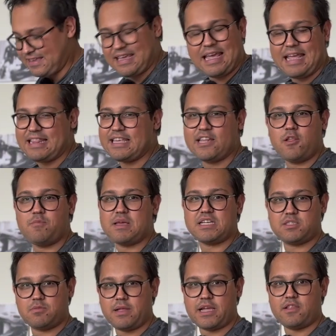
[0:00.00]
it cannot be
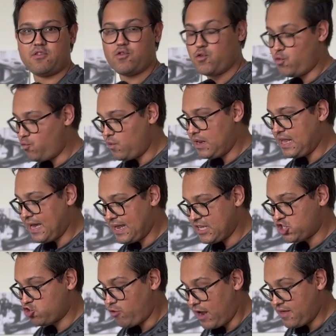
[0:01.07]
explained. You really gotta
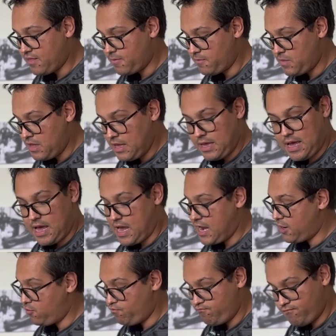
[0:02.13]
try them.
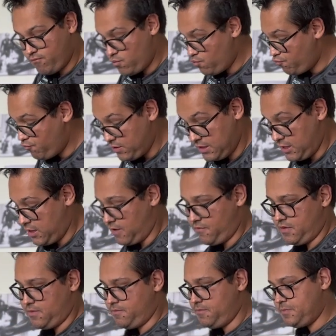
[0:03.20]
I really
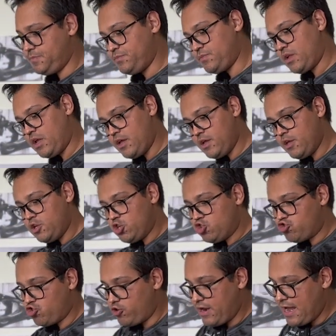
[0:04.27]
love them.
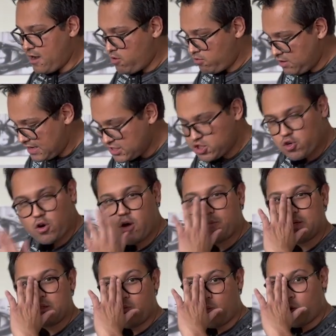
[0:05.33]
So now let's go a
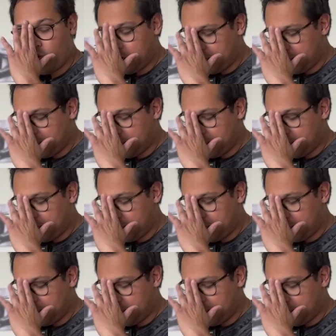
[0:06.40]
bit more